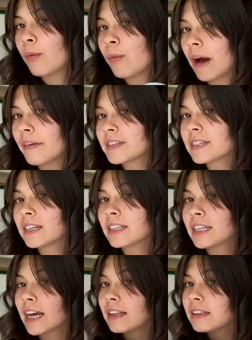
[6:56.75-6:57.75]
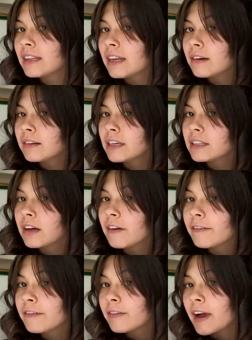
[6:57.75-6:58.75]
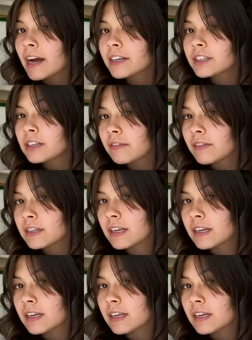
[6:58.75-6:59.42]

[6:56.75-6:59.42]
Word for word: Wow, this is gonna take literally a fraction of the